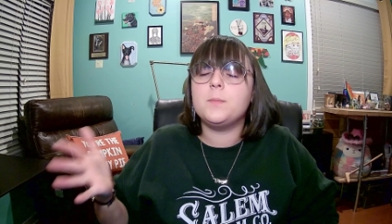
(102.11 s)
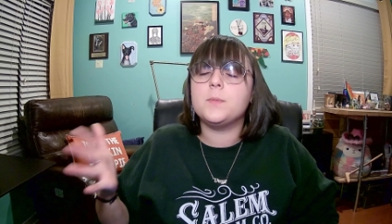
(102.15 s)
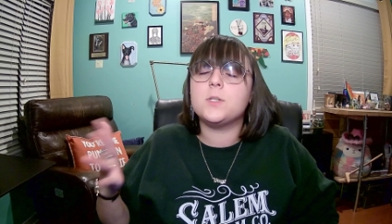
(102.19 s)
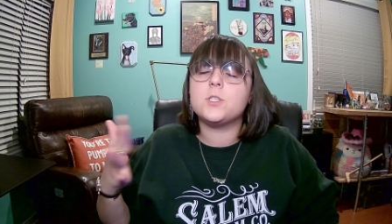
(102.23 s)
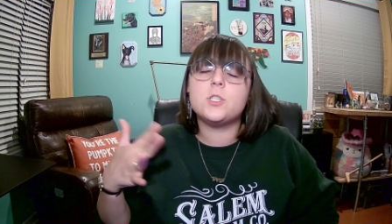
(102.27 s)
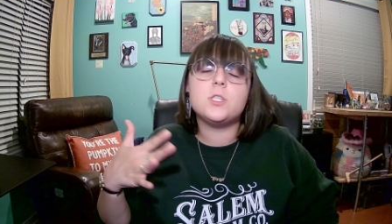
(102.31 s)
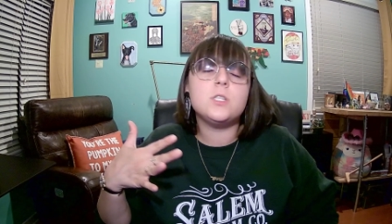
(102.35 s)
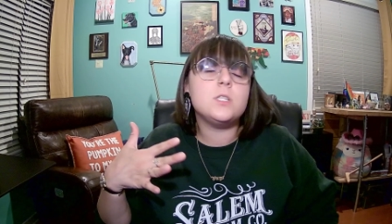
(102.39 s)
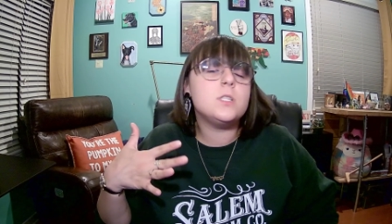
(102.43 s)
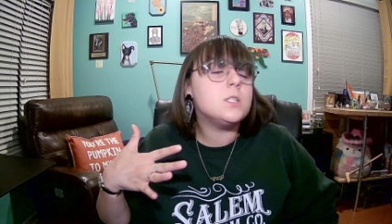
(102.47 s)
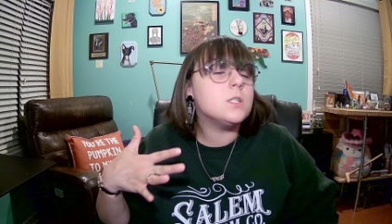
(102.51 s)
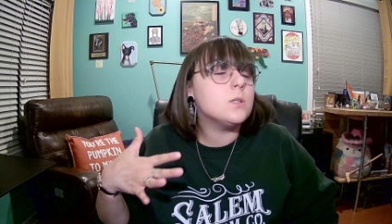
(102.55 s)
but
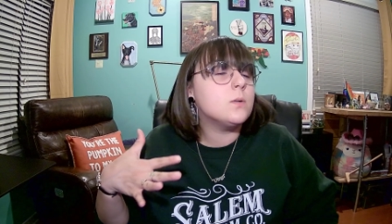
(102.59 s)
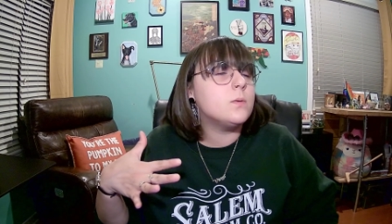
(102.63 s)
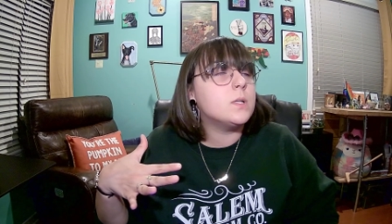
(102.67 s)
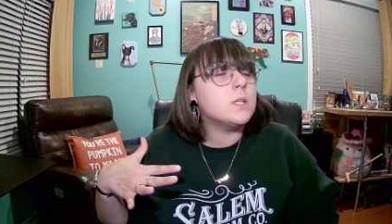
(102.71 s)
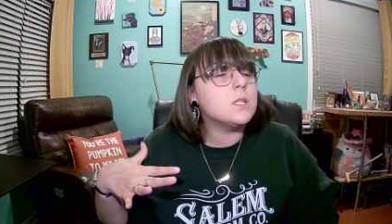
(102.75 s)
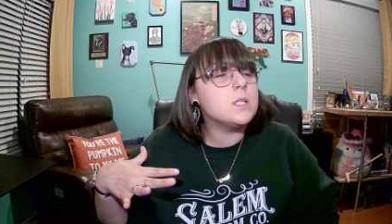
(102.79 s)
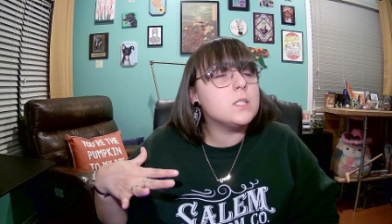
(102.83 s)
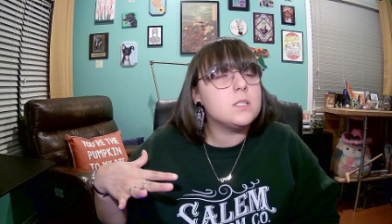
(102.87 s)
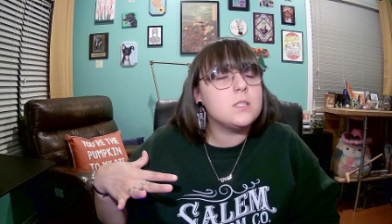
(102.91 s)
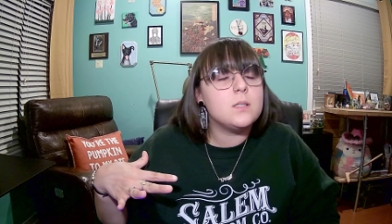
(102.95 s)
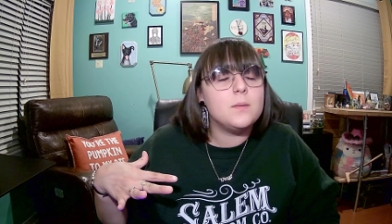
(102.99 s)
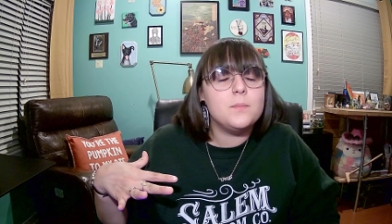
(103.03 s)
she still
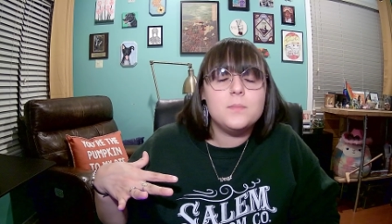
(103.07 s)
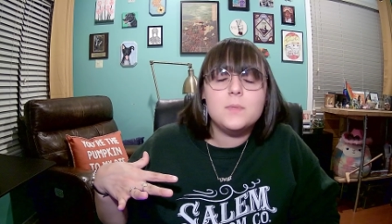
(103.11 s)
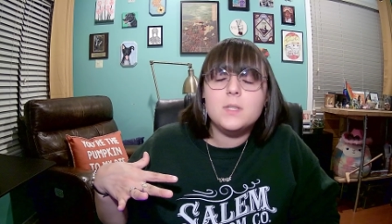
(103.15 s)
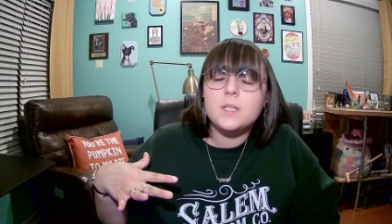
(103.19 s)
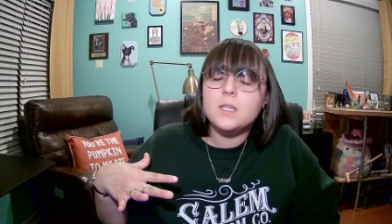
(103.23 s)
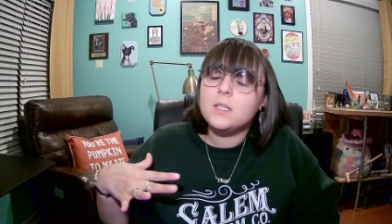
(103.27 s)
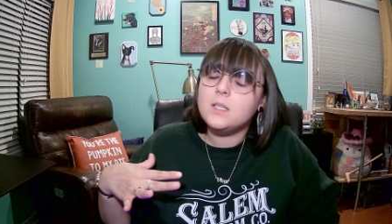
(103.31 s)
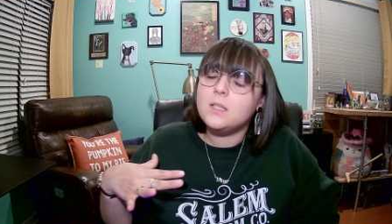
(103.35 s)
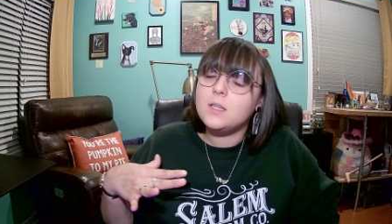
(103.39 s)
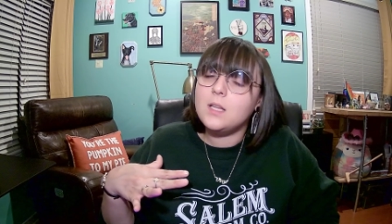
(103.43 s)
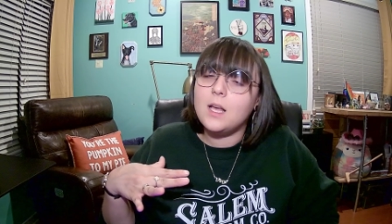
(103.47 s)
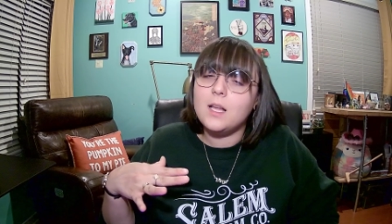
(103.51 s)
wanted
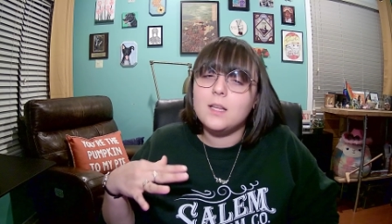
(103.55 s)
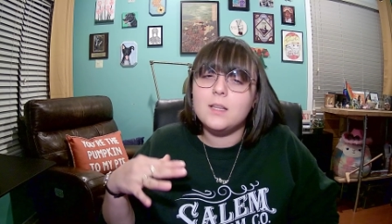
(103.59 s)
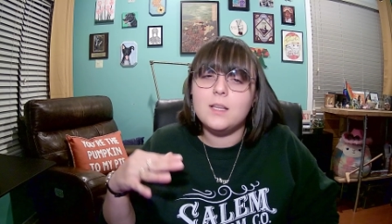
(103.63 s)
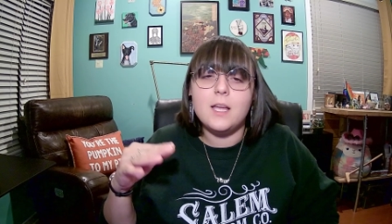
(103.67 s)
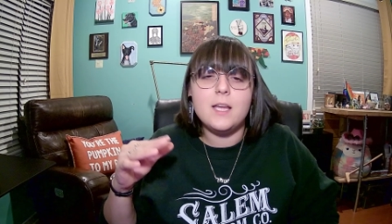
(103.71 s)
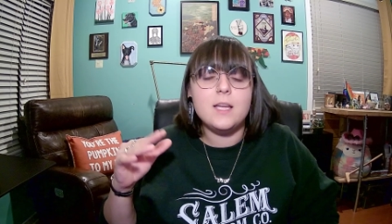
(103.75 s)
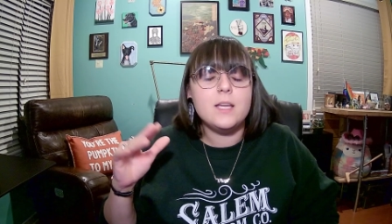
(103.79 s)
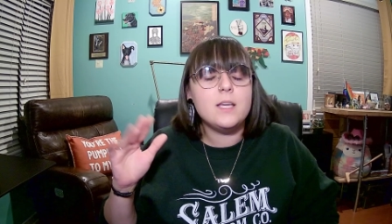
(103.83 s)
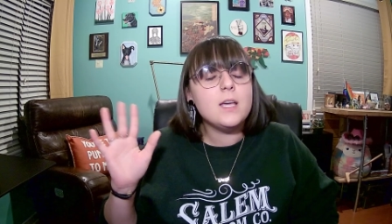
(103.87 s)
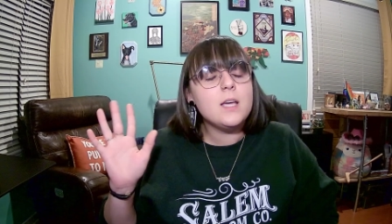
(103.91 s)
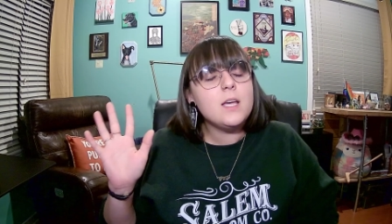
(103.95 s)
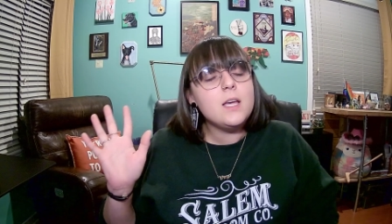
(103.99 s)
something that like